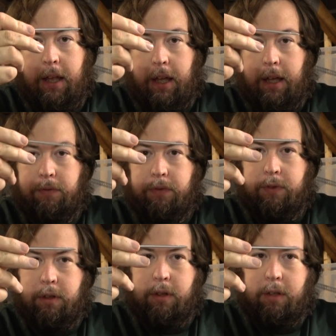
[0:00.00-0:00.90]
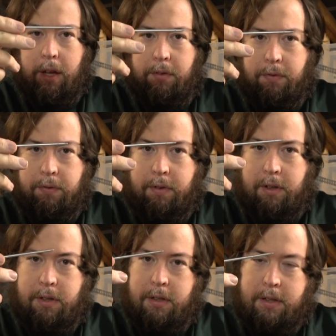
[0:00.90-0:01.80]
If you have
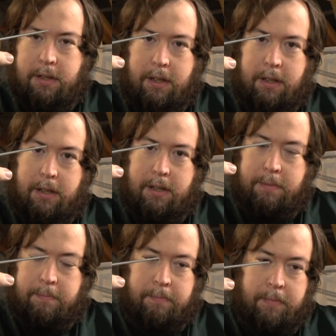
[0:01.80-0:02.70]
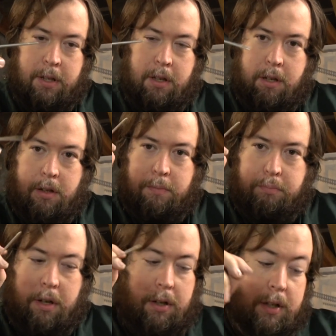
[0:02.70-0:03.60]
lost your stylus or
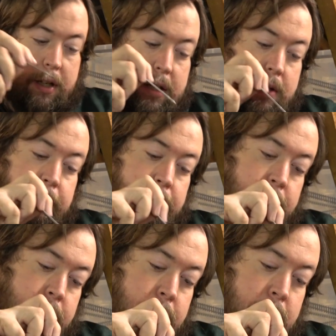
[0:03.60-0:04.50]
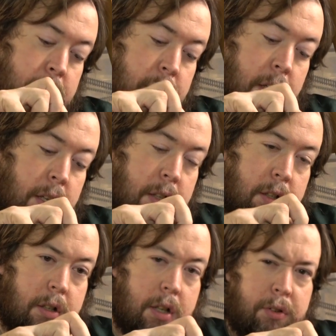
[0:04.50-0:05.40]
broken it,
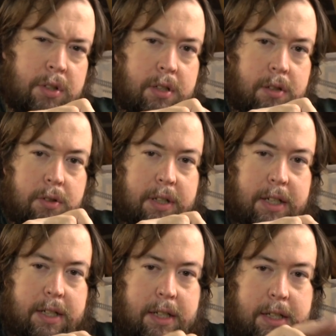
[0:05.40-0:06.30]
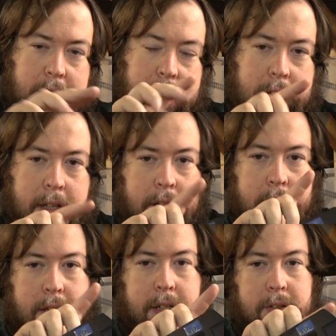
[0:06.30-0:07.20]
Coastal DCC
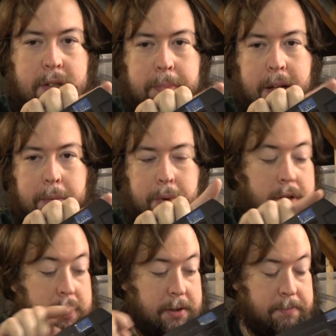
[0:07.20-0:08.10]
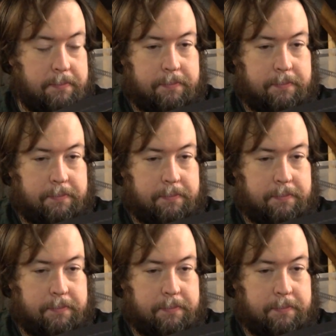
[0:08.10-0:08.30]
sells spare ones.